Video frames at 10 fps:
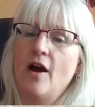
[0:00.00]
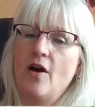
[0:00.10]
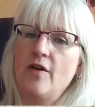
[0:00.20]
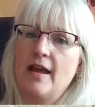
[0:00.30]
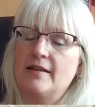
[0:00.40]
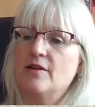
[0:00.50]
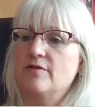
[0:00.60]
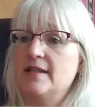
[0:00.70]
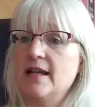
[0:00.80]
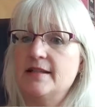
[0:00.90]
Okay, so
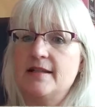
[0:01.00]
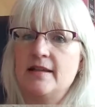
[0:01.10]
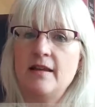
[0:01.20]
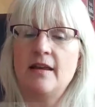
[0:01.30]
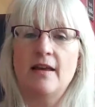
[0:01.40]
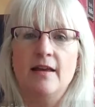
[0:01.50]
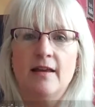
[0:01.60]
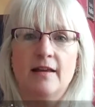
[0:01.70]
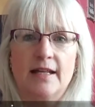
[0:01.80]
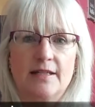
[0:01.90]
Daisy
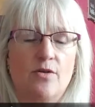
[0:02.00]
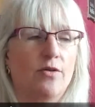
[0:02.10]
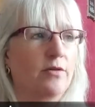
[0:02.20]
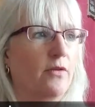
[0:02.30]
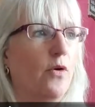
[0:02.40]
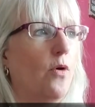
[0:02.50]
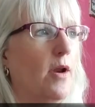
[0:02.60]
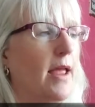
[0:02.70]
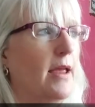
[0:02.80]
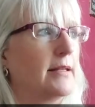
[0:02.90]
gets a hold of
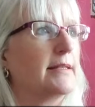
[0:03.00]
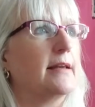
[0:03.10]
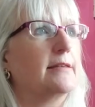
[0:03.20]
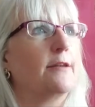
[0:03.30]
Jorge and says,